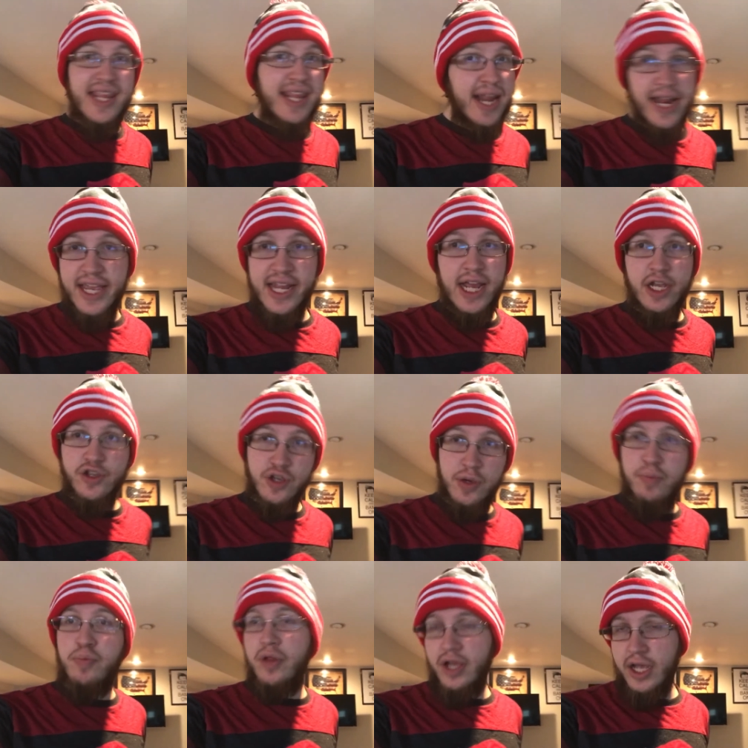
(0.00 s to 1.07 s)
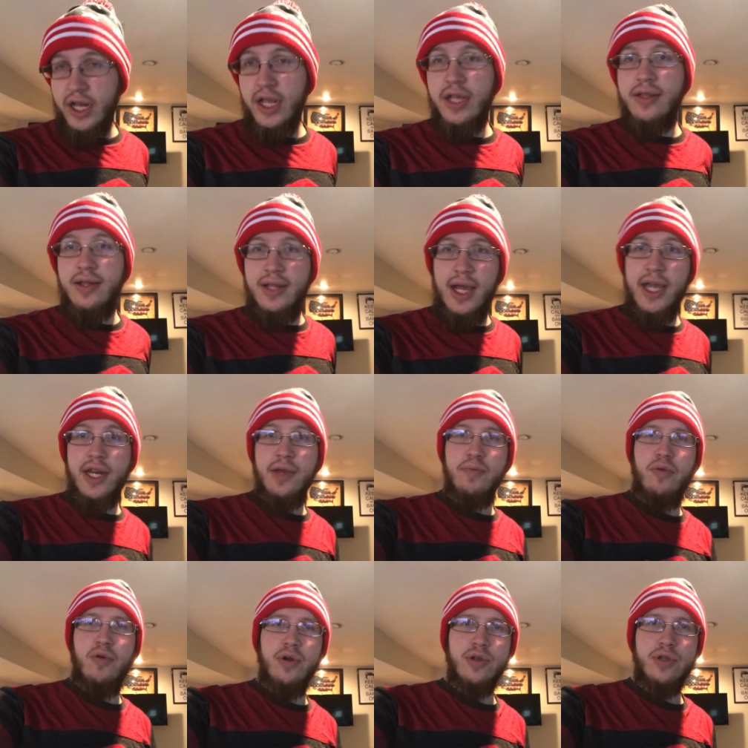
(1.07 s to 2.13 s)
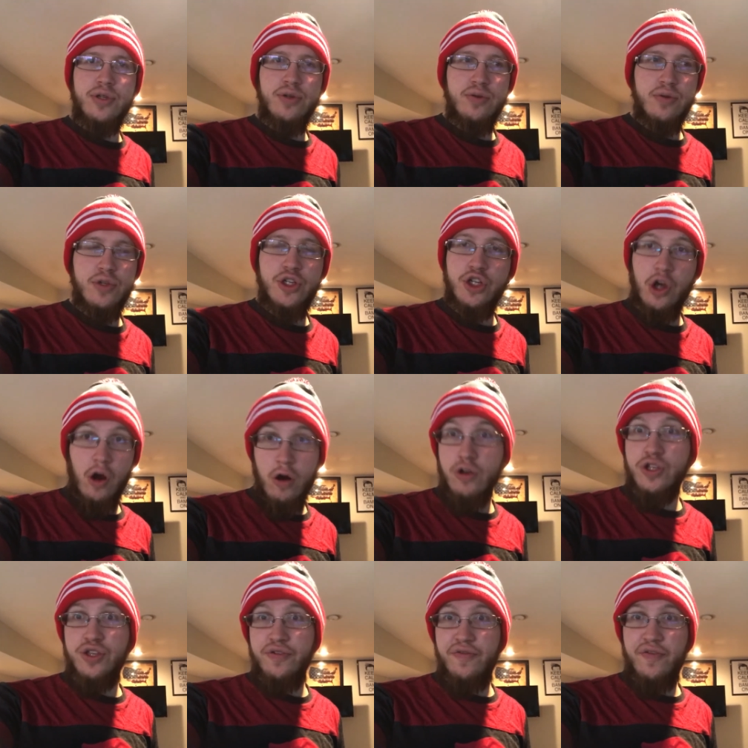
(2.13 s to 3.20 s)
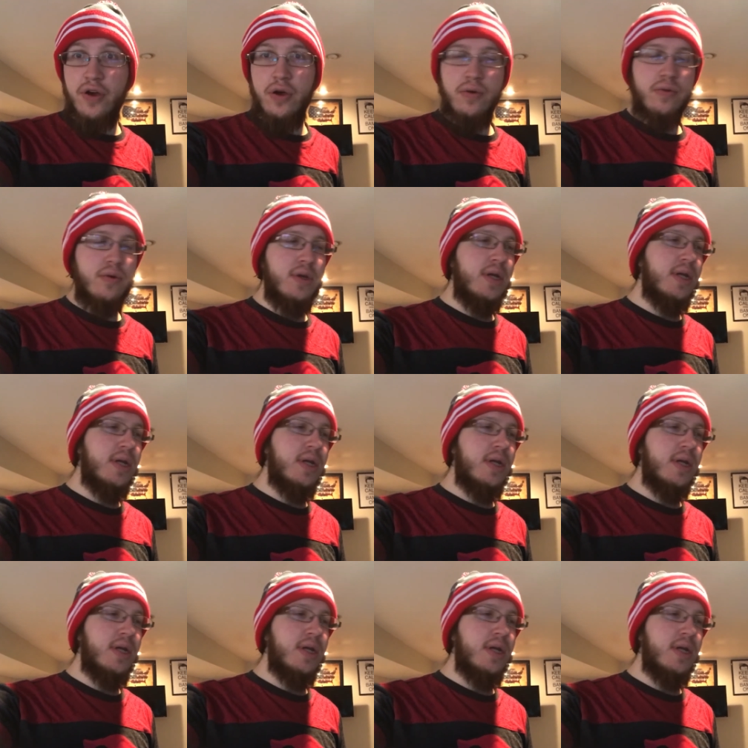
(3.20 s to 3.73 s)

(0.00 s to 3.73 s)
And then I can actually plug it in the lightning port to charge the phone.